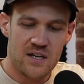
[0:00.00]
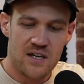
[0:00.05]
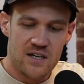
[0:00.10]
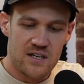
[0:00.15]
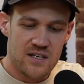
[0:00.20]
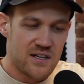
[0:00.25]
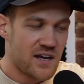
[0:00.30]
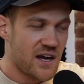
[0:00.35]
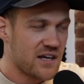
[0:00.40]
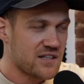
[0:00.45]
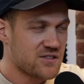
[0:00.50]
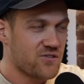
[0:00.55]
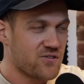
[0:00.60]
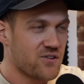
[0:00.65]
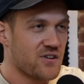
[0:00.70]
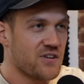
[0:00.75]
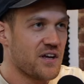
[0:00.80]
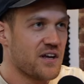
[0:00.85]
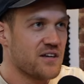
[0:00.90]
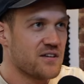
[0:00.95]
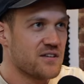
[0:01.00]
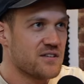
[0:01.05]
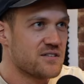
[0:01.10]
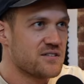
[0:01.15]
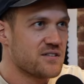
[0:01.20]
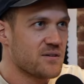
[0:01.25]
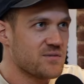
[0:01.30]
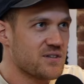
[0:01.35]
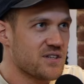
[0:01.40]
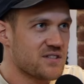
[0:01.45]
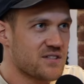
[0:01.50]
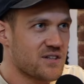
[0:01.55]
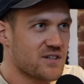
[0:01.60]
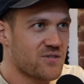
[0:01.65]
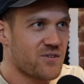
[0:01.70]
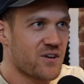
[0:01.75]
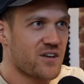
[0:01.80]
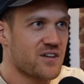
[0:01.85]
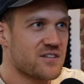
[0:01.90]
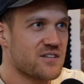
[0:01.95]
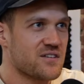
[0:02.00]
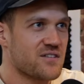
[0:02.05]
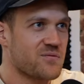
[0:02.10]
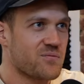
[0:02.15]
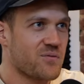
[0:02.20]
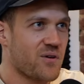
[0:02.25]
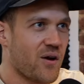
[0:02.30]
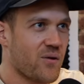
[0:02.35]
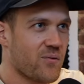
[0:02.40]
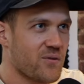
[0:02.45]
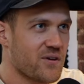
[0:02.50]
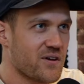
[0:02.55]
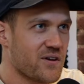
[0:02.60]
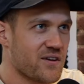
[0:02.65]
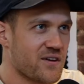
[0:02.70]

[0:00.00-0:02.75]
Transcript: Sense. You guys are related, some distant relative, probably.